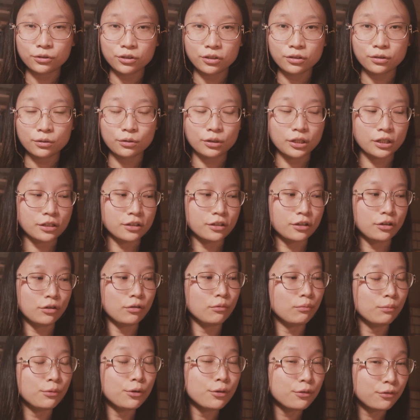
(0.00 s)
do is
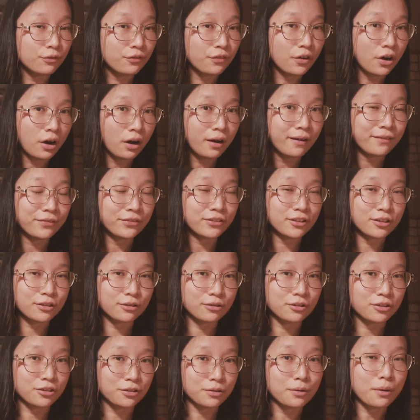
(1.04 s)
you move on to
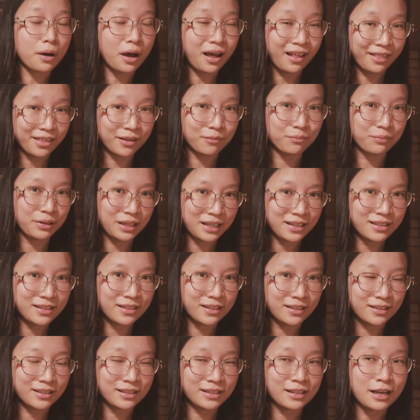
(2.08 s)
do other
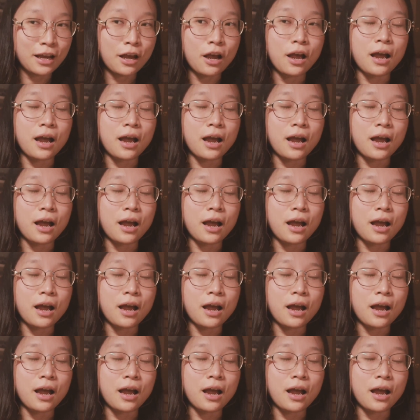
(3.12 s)
pieces.